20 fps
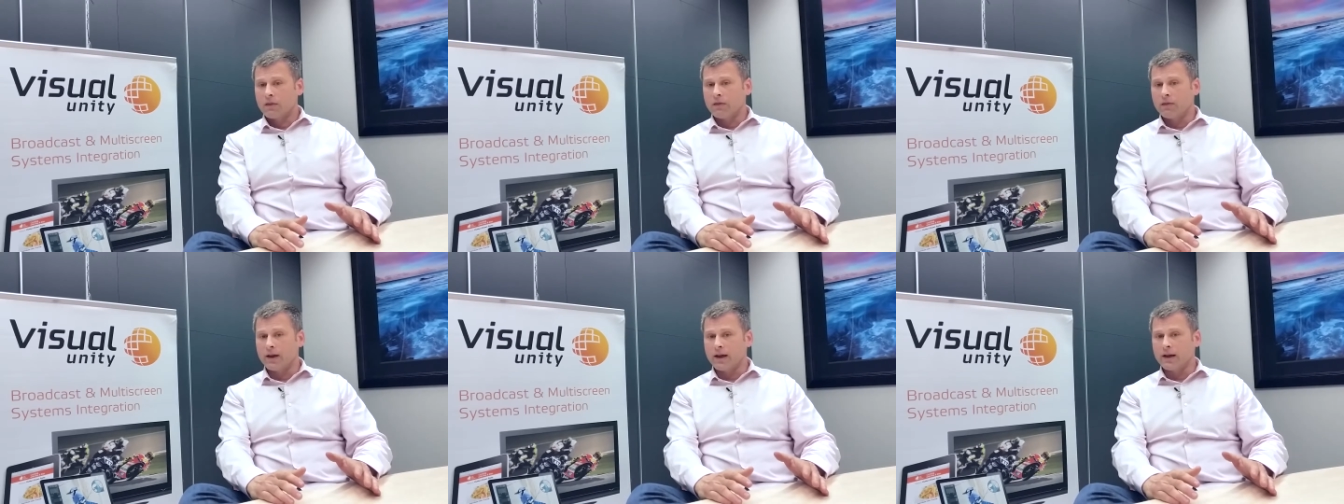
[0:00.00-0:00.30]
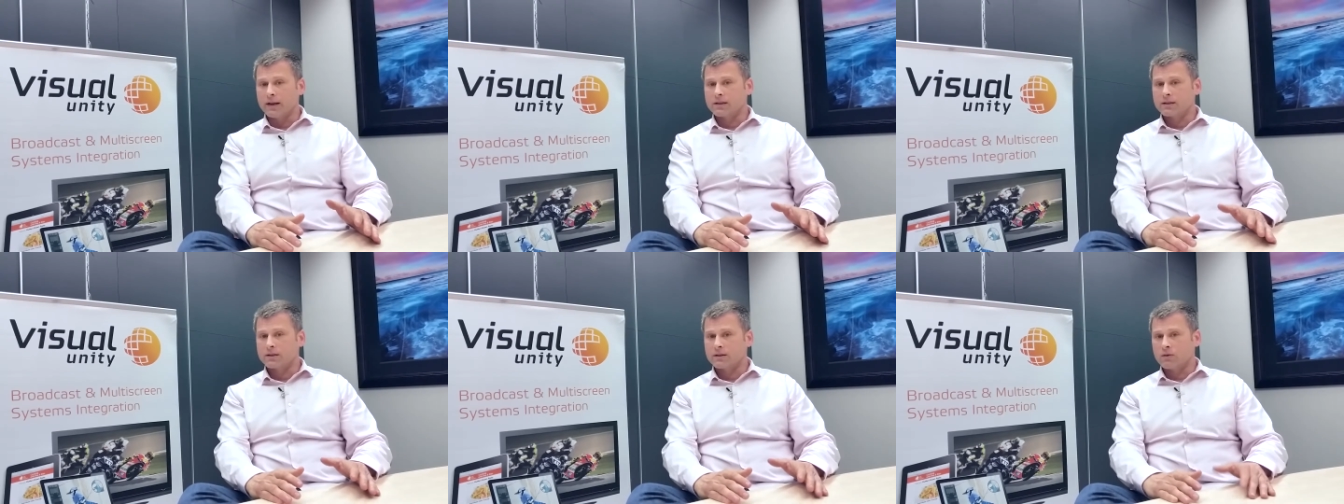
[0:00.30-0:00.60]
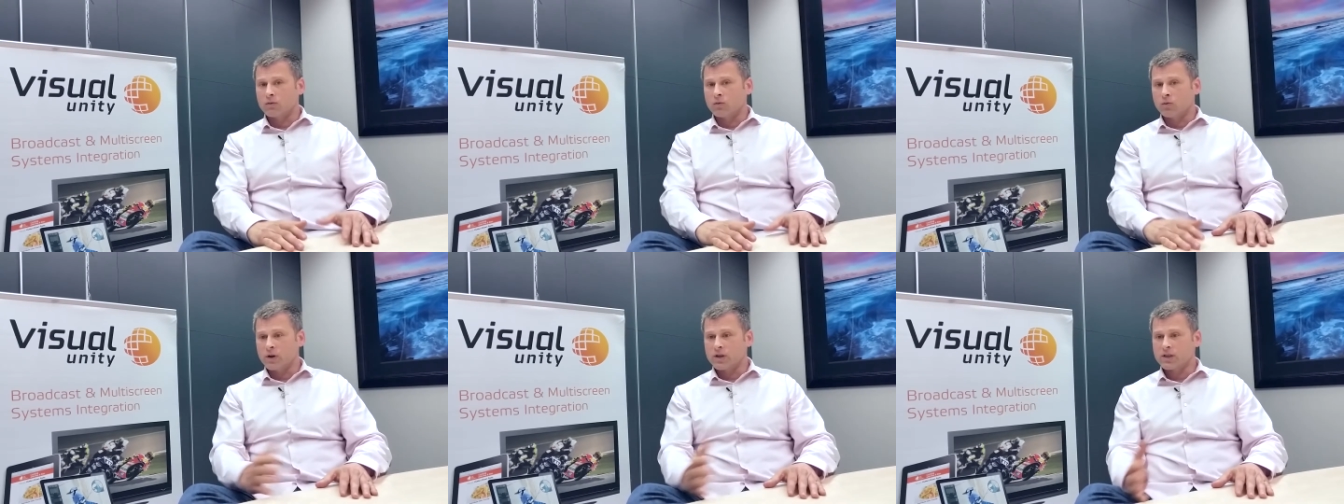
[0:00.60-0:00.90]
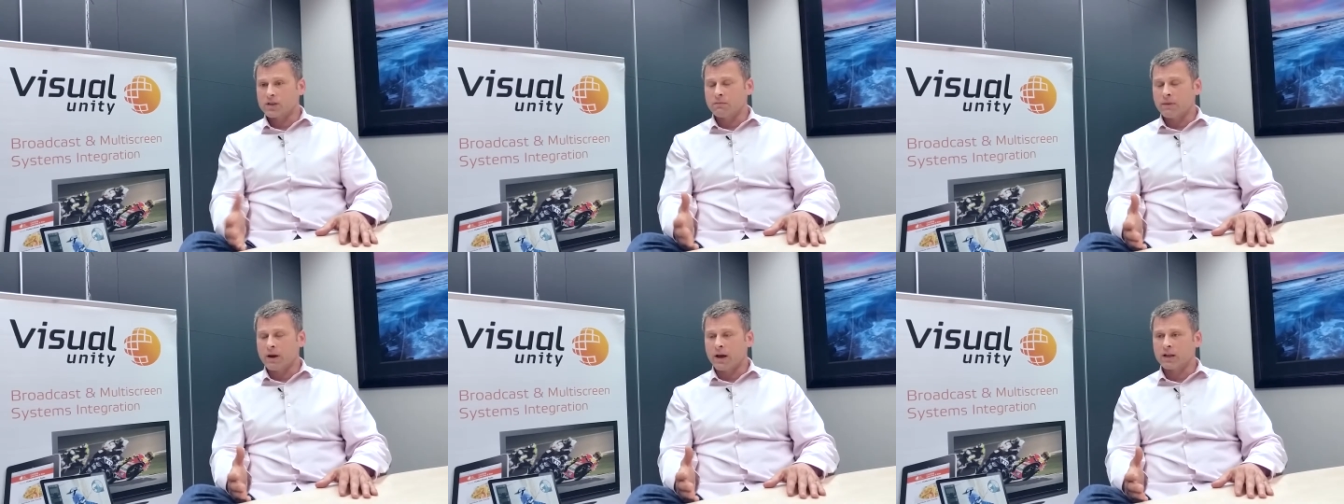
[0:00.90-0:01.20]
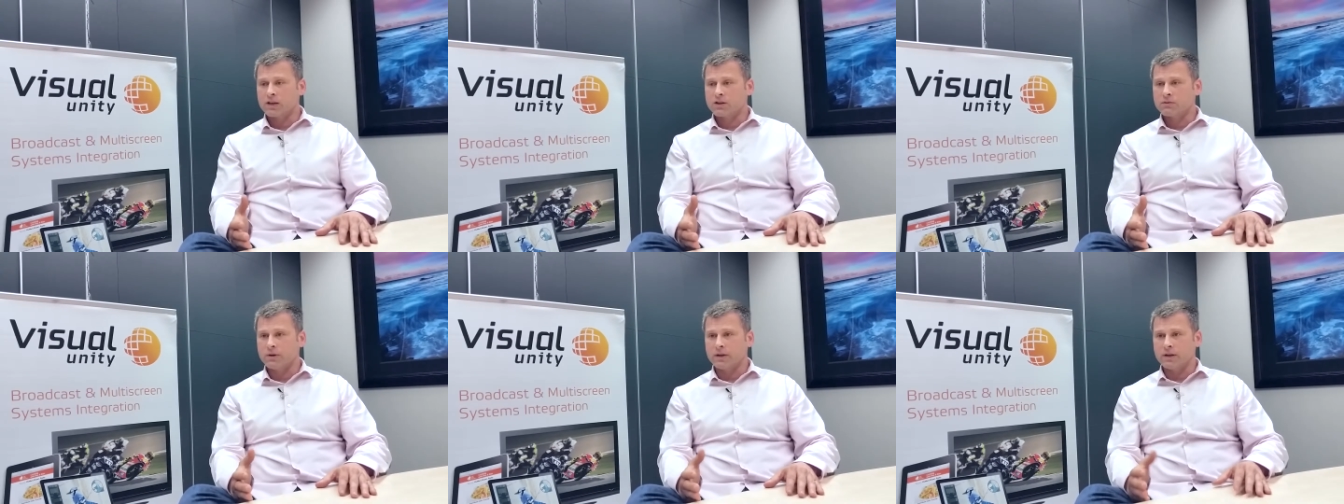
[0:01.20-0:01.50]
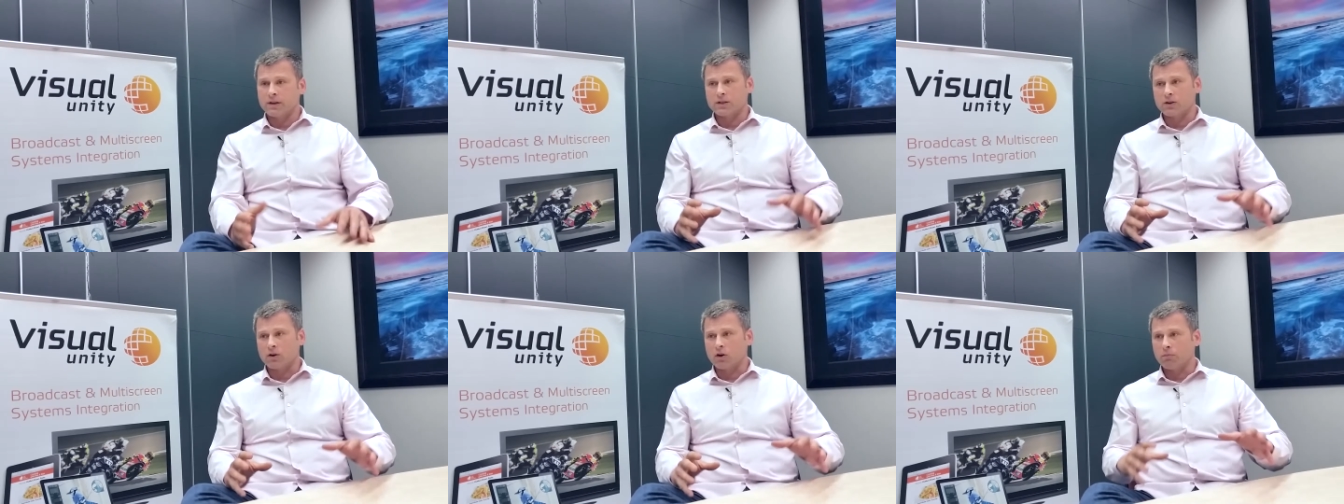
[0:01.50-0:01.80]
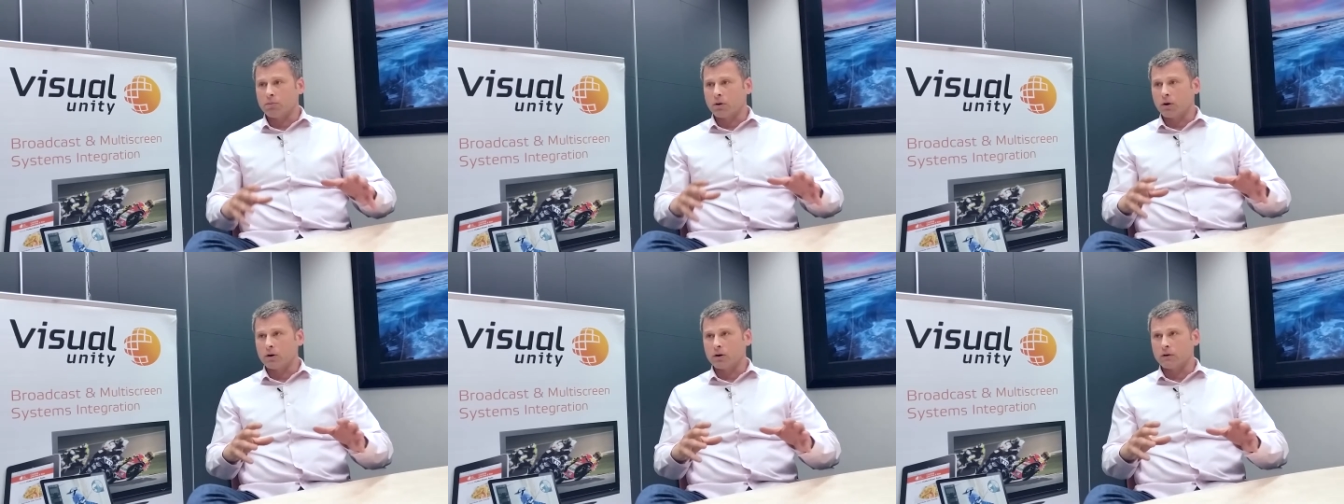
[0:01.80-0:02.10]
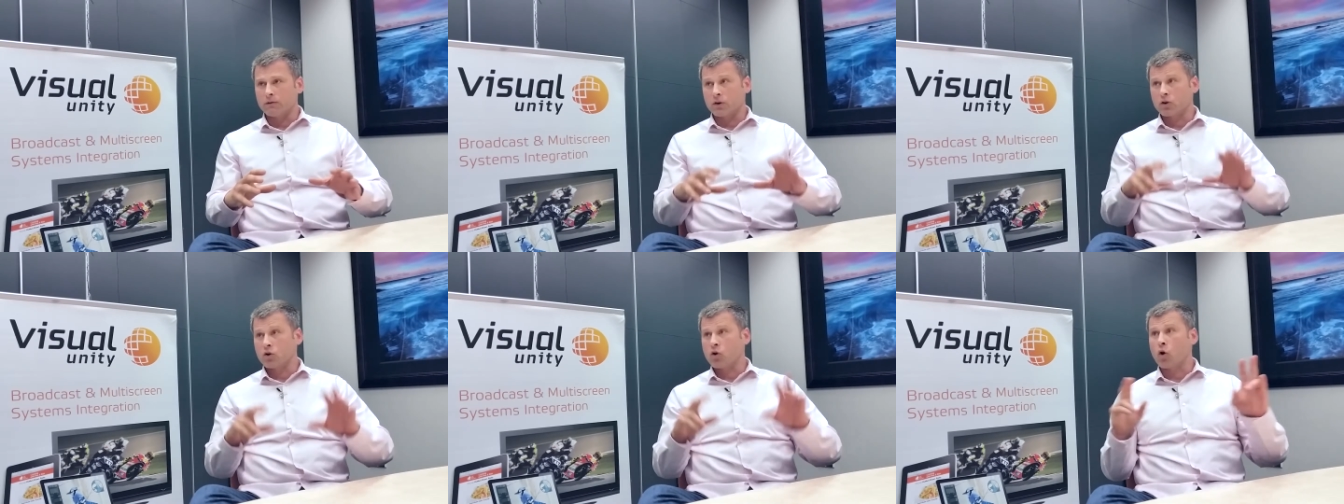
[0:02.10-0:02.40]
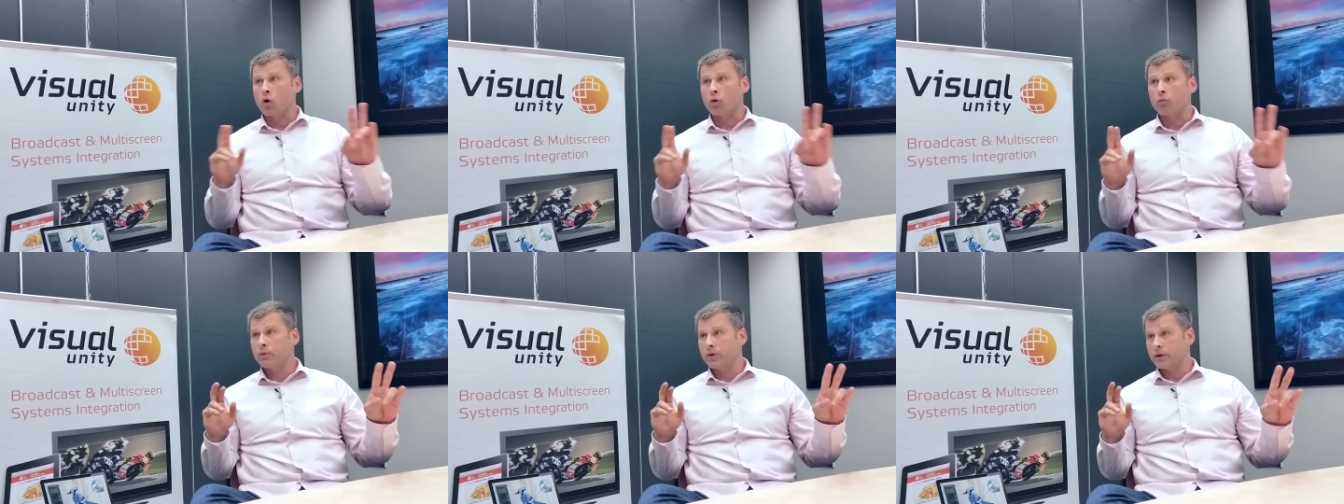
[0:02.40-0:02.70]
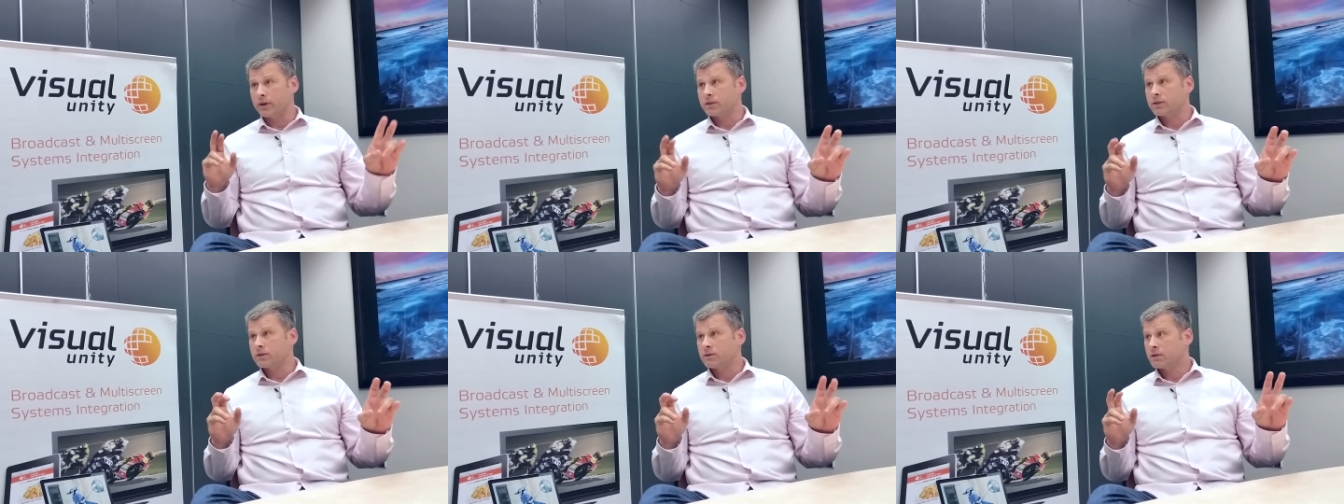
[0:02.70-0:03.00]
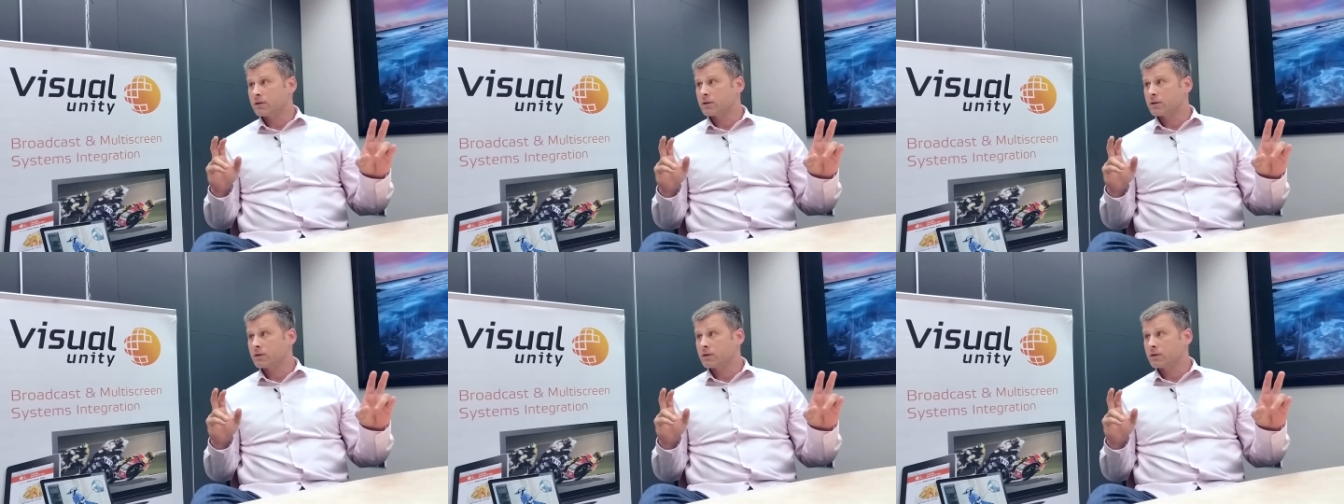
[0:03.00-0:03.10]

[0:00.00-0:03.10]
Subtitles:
that risk management is all part of a corporate